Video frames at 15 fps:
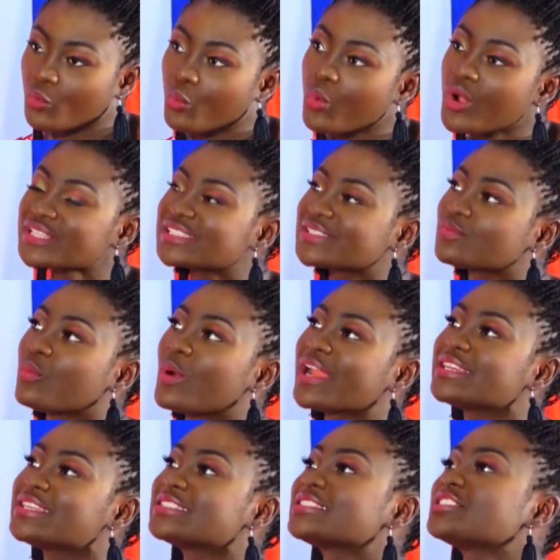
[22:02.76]
what's
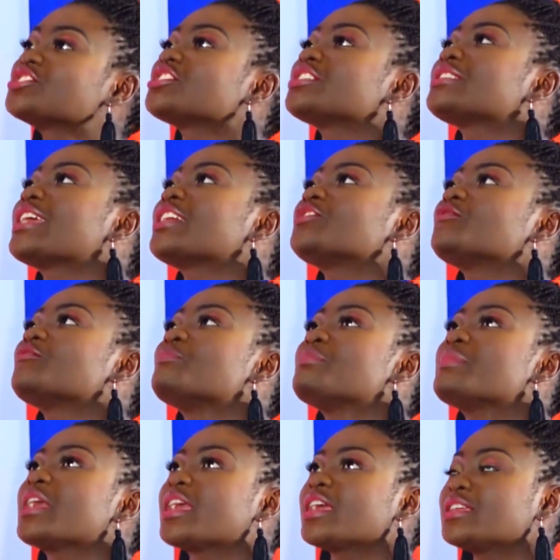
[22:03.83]
one decision that you've
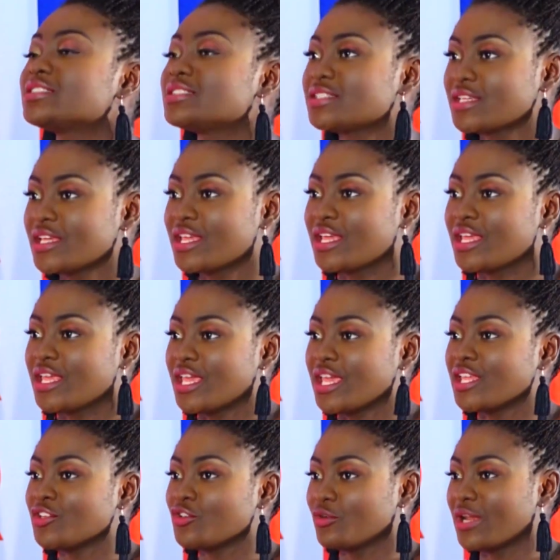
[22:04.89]
made
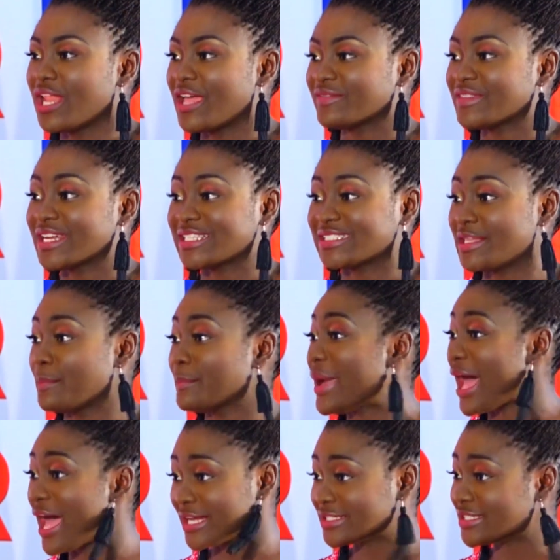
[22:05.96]
in your life that has
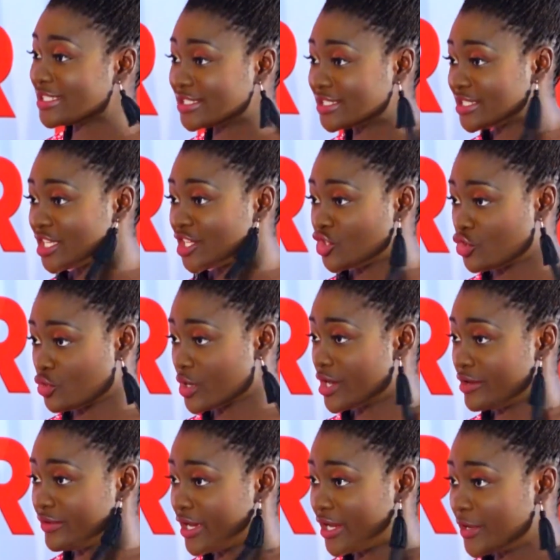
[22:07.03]
impacted in your
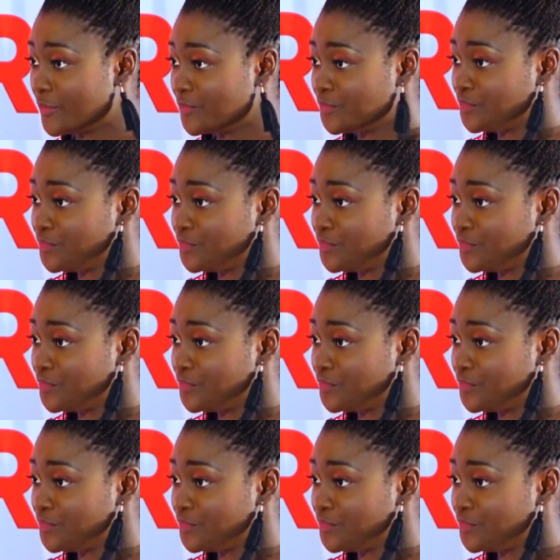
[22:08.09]
career?